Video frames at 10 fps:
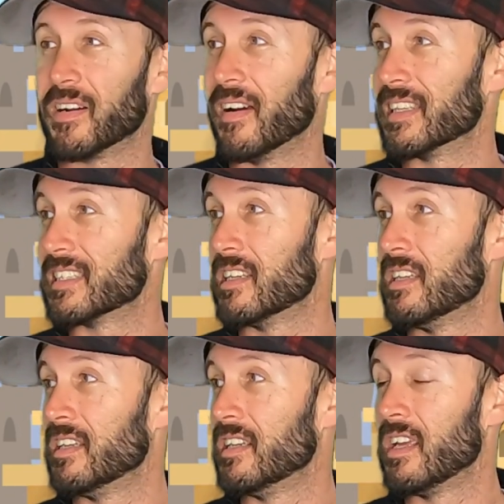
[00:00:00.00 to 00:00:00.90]
guys,
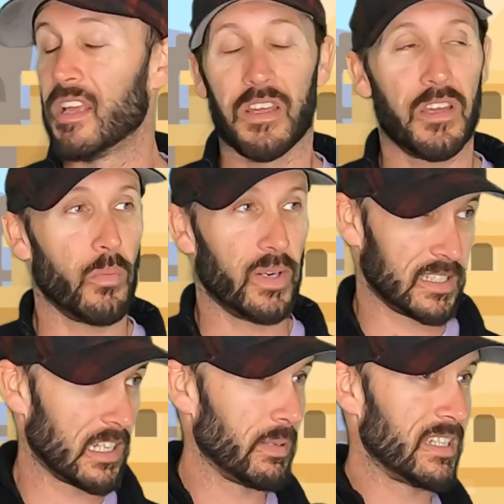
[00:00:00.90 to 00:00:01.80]
when it's
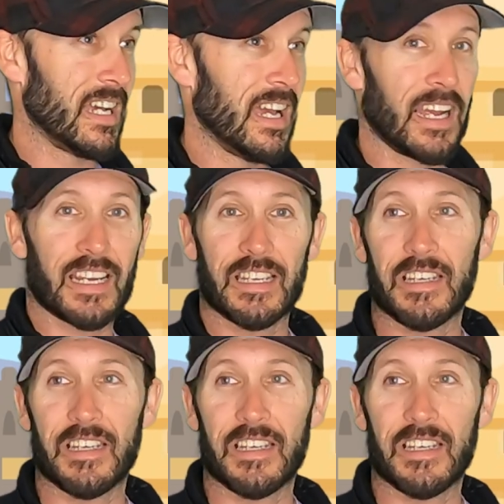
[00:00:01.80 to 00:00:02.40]
going to be dark,